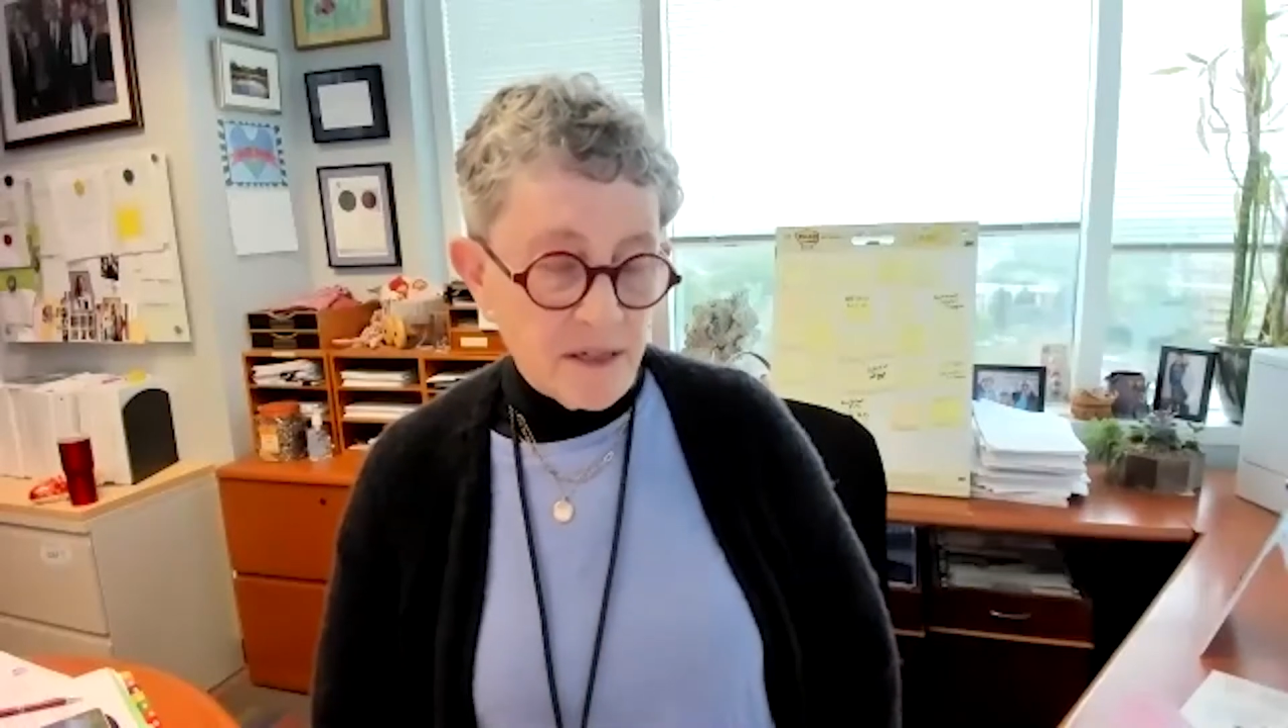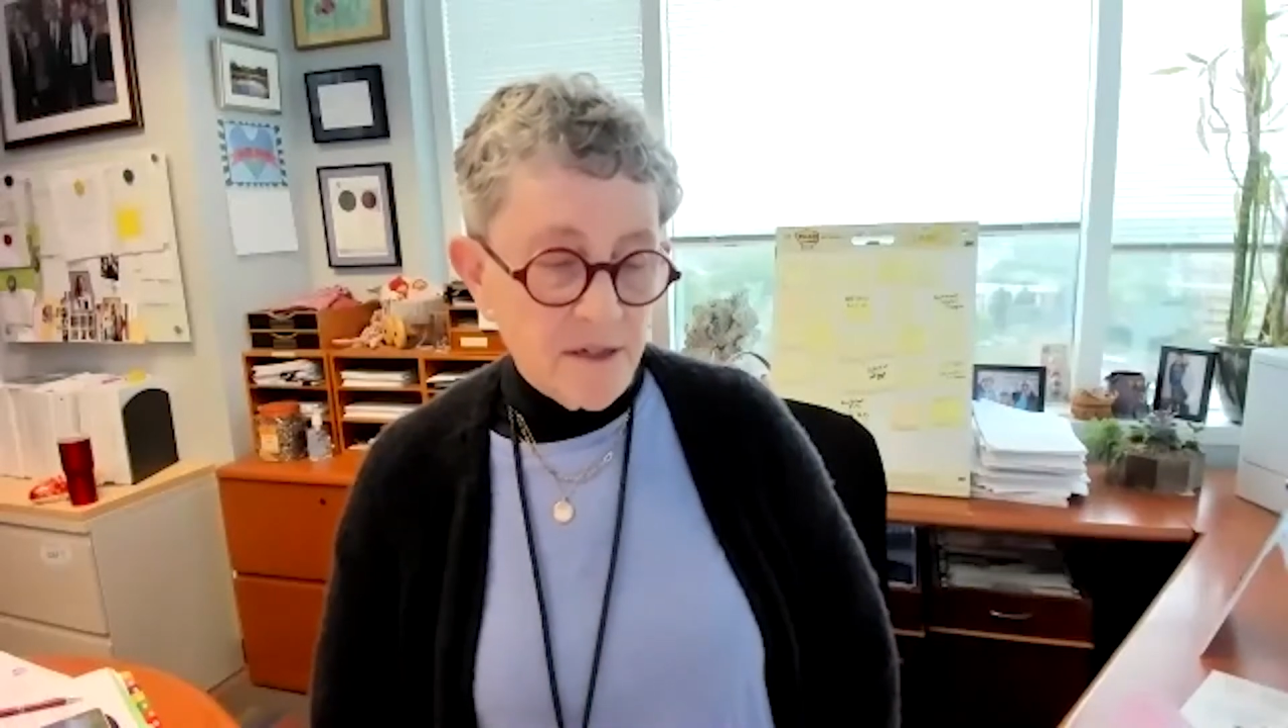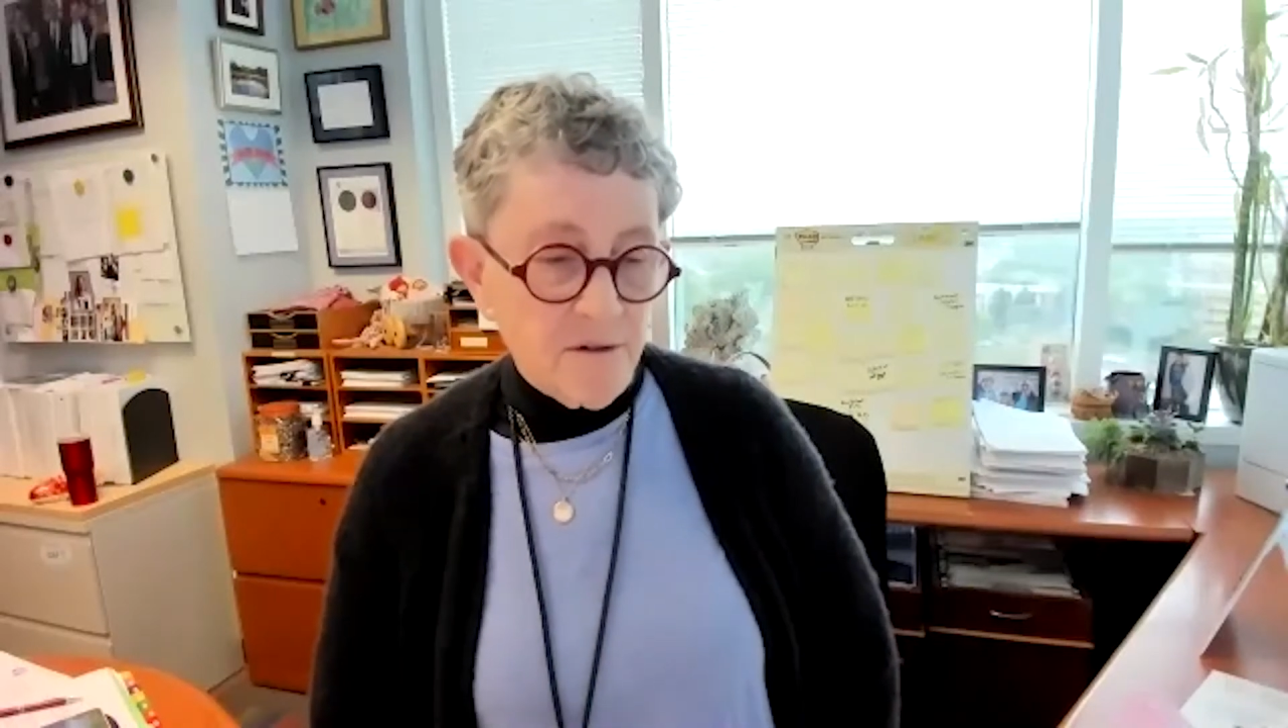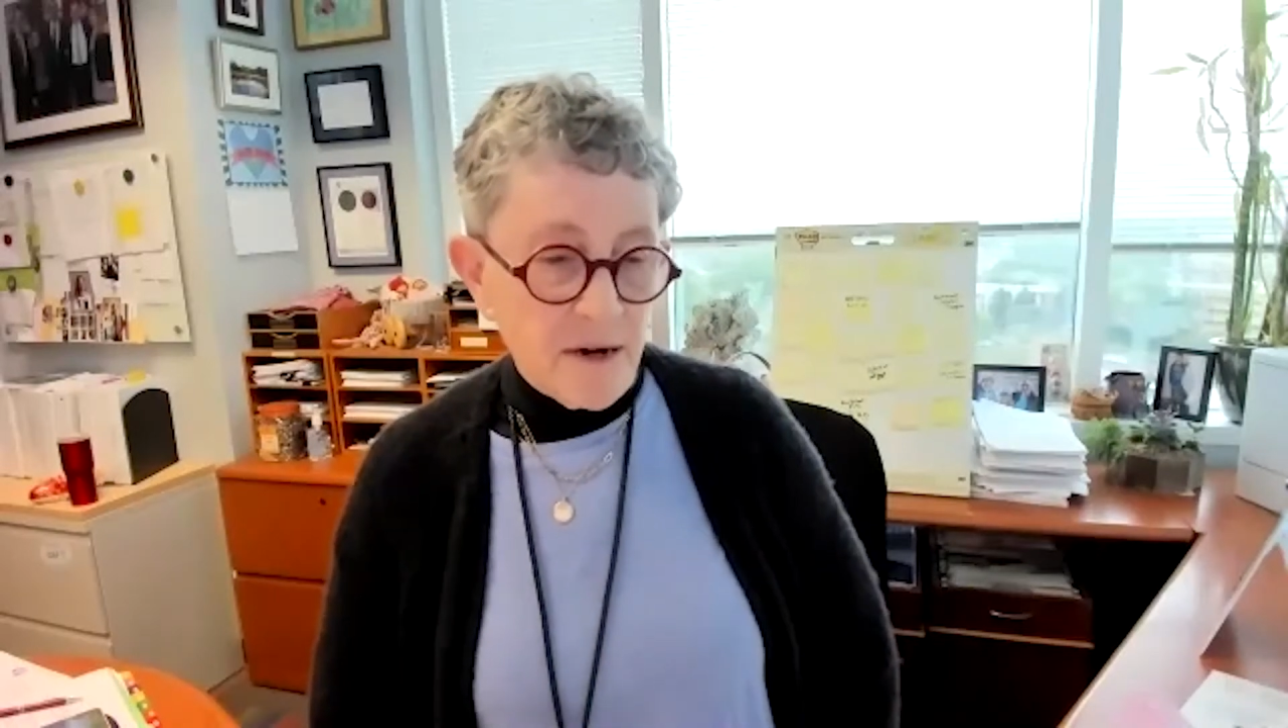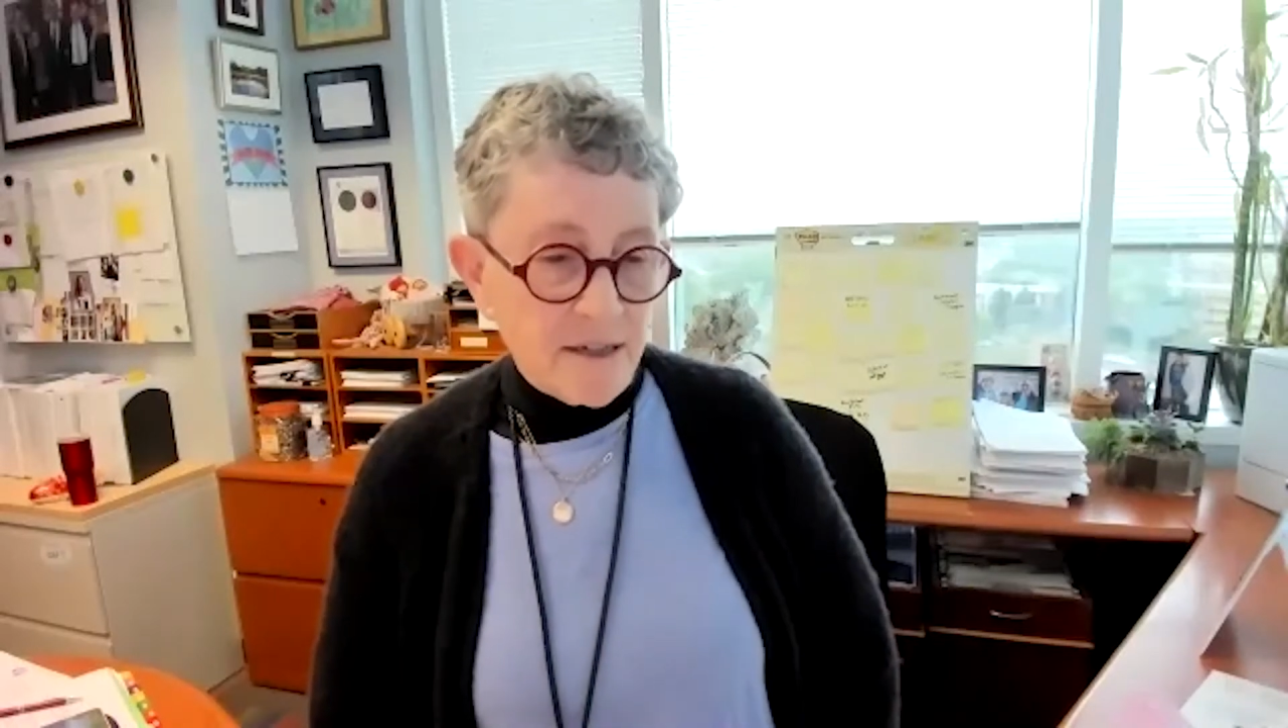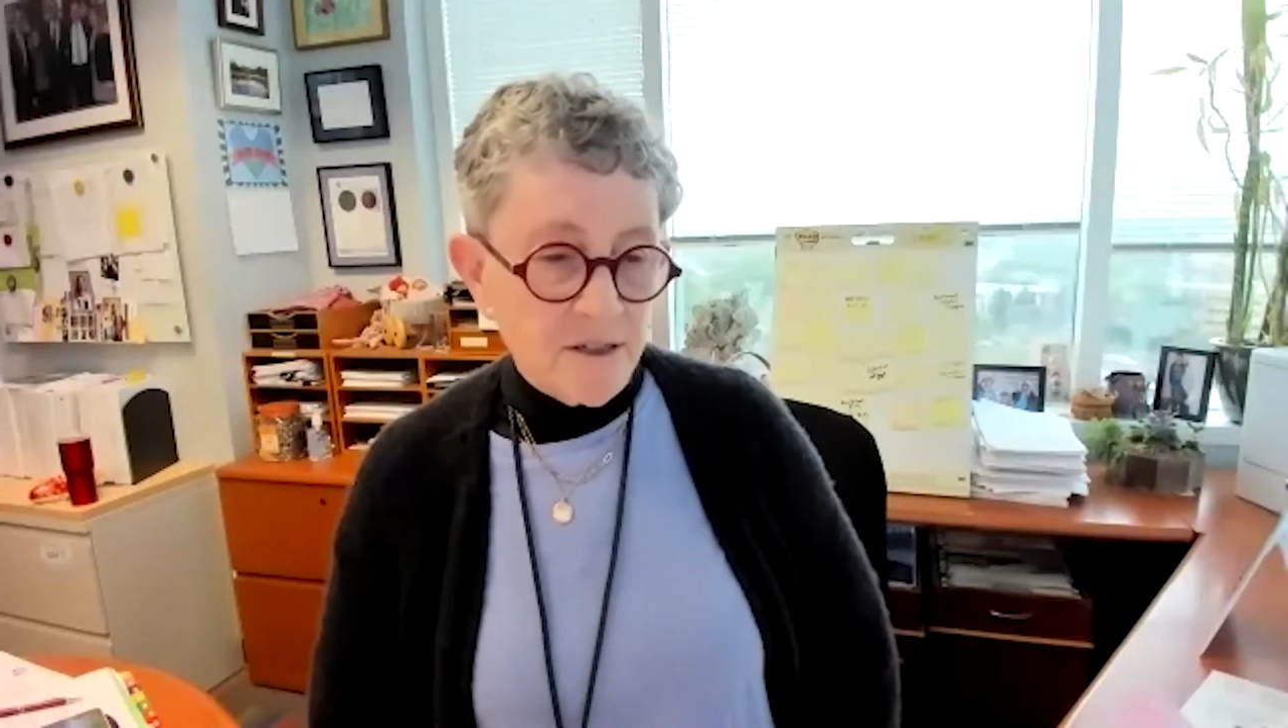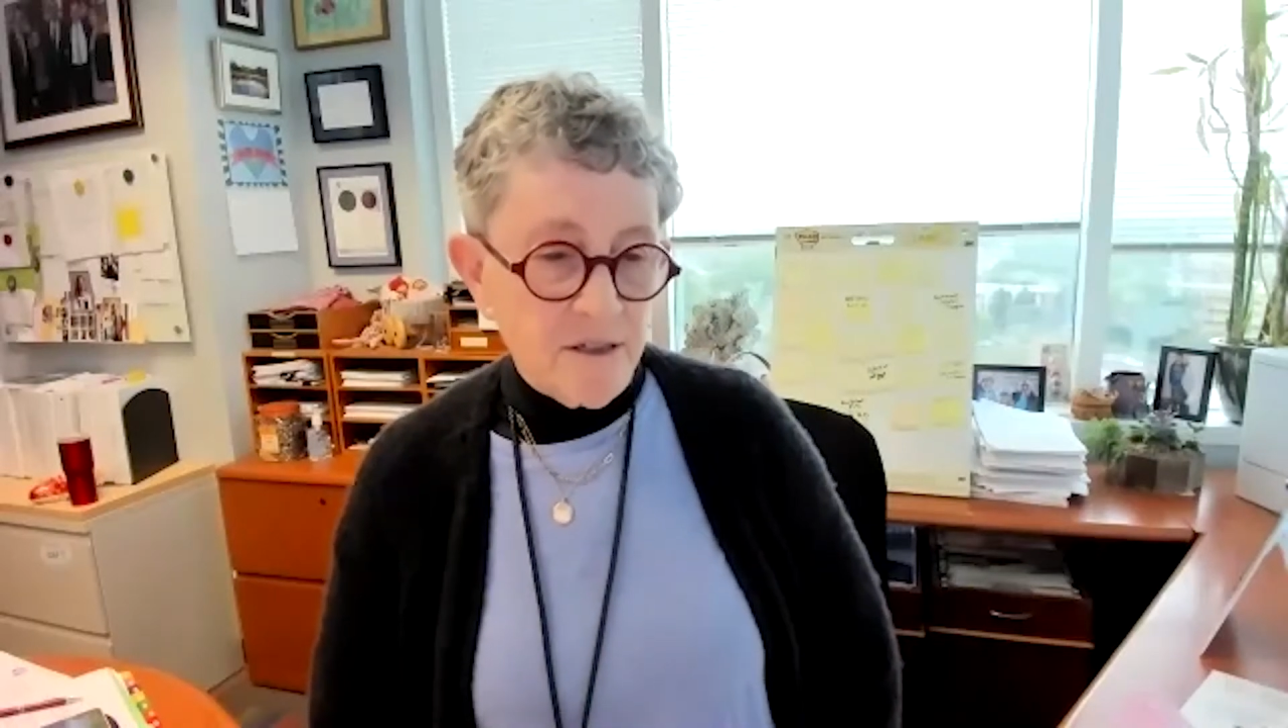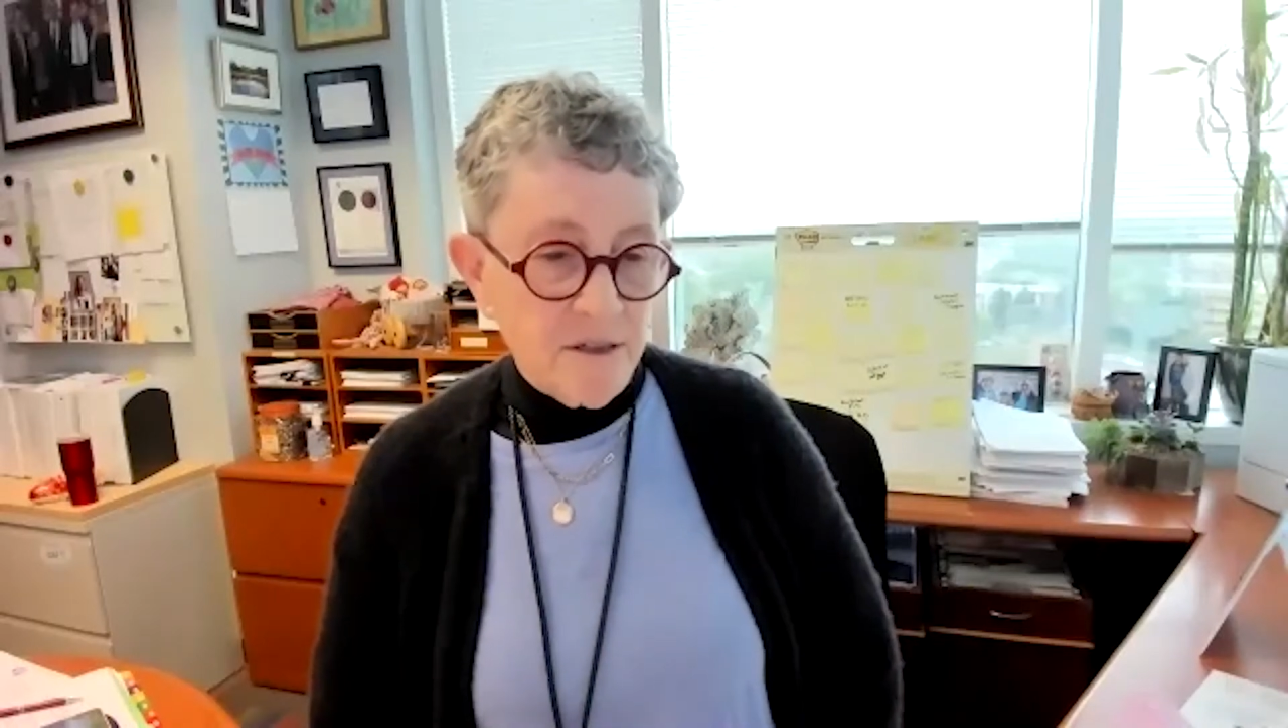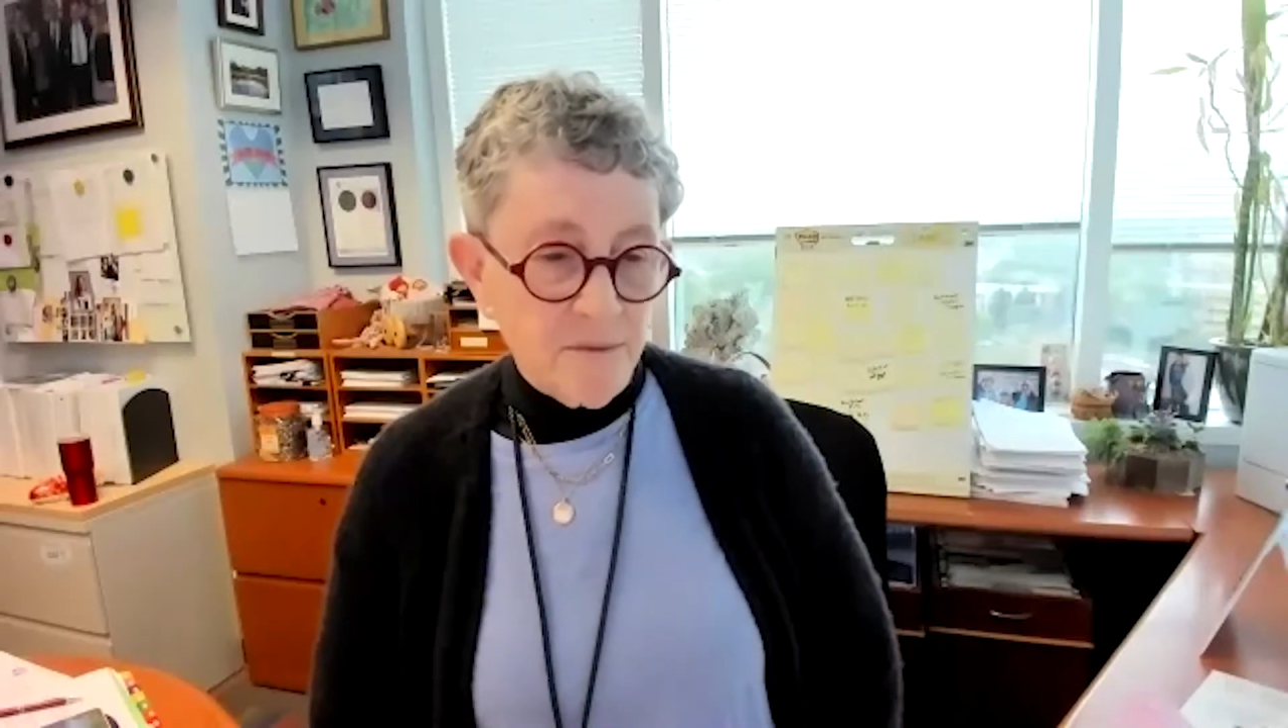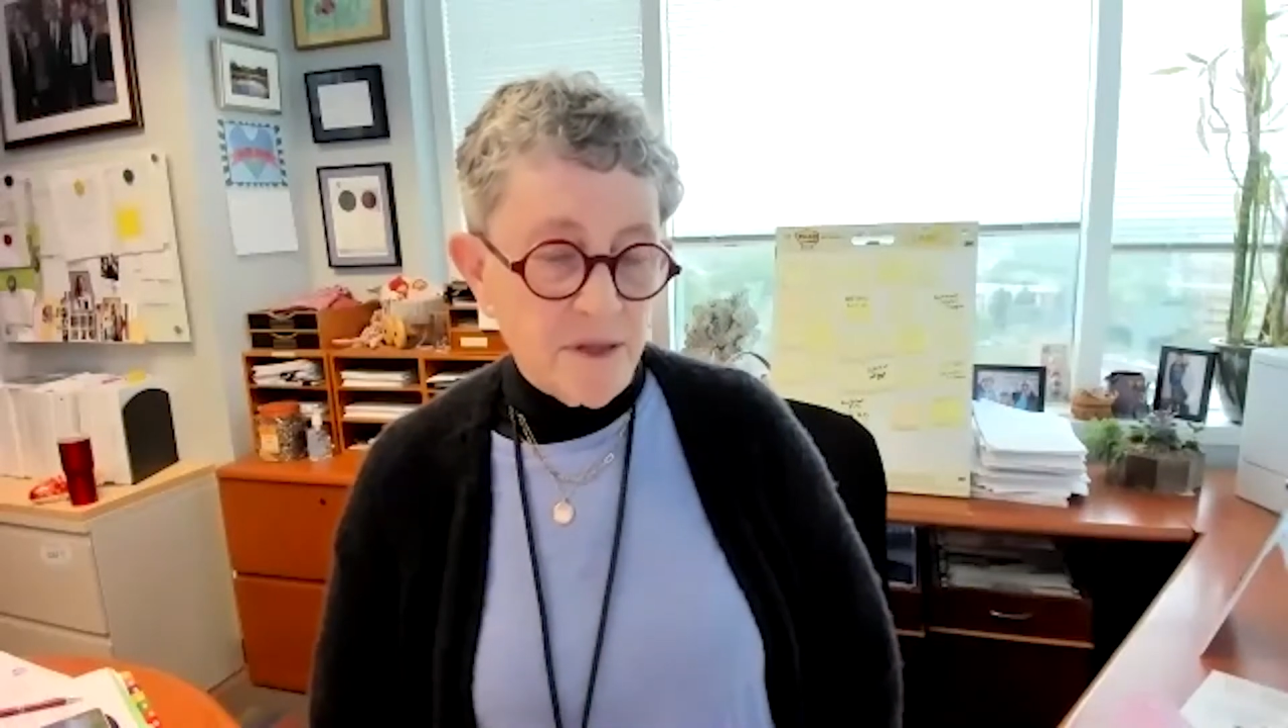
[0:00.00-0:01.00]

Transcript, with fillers: interactions